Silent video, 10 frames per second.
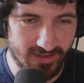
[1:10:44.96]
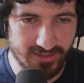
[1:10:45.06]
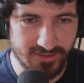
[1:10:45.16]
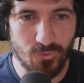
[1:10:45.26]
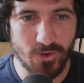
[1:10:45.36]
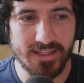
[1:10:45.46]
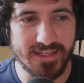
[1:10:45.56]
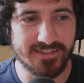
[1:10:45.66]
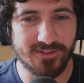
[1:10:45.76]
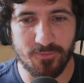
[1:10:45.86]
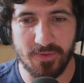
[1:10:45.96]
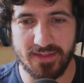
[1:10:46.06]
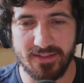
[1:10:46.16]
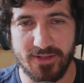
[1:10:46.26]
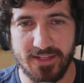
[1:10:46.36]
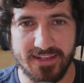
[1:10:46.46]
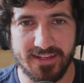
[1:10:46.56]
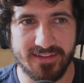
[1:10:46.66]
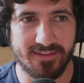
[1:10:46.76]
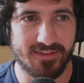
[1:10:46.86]
There is one last topic
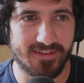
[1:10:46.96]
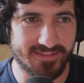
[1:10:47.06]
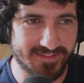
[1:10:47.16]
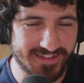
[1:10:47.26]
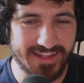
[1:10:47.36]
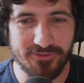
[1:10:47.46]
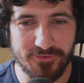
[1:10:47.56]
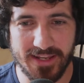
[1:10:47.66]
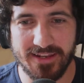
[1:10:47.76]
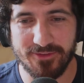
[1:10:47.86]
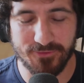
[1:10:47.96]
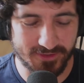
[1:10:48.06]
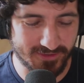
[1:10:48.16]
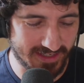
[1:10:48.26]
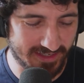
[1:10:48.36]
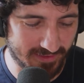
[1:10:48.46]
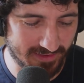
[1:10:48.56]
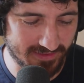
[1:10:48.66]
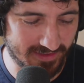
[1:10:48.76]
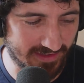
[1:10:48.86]
slightly related to what you said
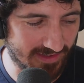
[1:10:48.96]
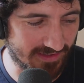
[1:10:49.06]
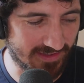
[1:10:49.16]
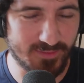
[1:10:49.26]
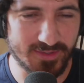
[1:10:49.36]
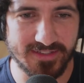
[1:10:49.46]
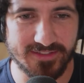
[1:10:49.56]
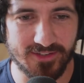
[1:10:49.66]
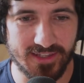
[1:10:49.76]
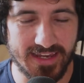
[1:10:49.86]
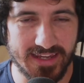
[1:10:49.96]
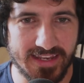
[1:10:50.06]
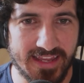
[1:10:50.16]
about images online.